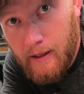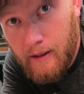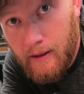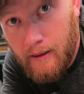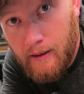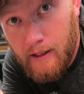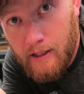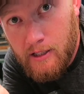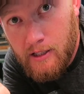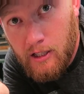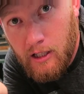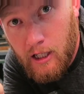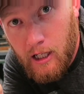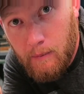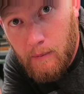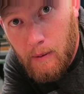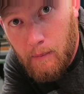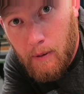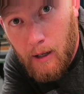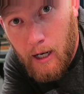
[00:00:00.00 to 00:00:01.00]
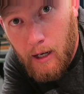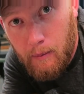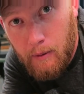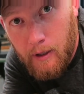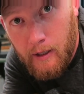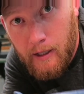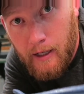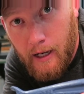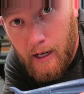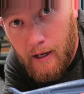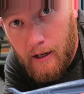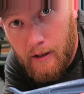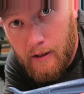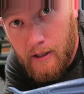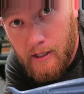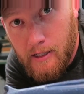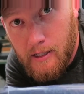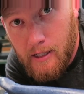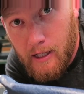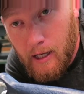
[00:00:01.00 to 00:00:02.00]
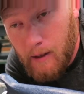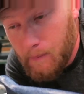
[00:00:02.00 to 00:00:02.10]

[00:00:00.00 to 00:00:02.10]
this hook-em-a-bobber out of this